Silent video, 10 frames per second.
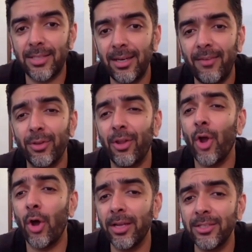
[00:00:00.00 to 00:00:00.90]
study for the
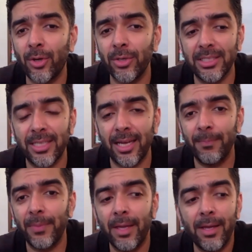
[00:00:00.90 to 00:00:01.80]
longest
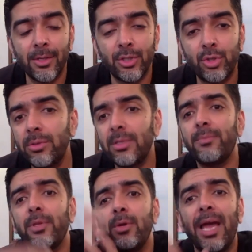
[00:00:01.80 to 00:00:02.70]
time. So,
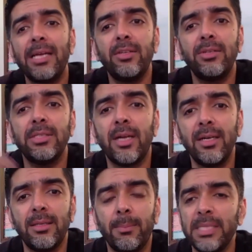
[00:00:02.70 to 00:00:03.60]
as a
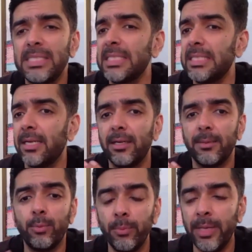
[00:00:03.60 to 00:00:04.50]
result, the business
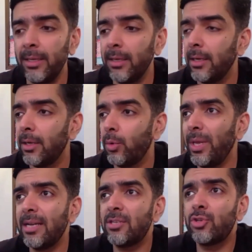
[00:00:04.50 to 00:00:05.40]
started booming.
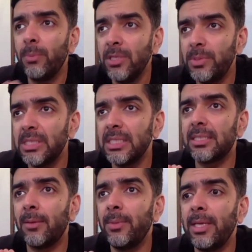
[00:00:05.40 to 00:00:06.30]
We had so much
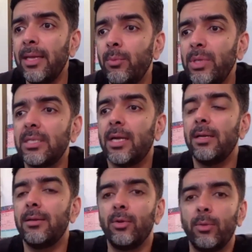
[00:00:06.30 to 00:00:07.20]
business coming in. We
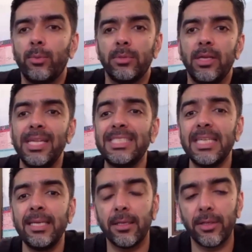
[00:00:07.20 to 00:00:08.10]
started,
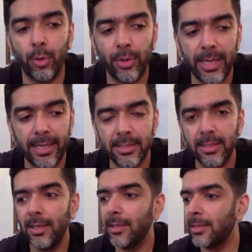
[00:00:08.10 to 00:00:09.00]
leasing other
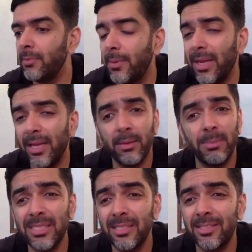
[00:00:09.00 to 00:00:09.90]
hotels. Then we were like, the
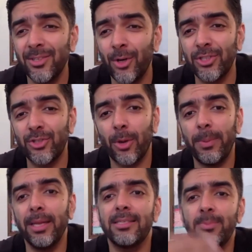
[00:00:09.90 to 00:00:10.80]
business is not
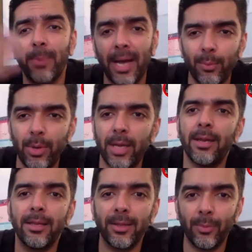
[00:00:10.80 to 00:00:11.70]
stopping. Let's buy
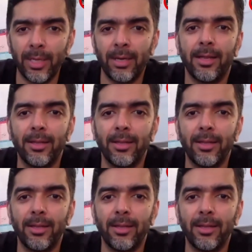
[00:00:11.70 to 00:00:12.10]
one, another one,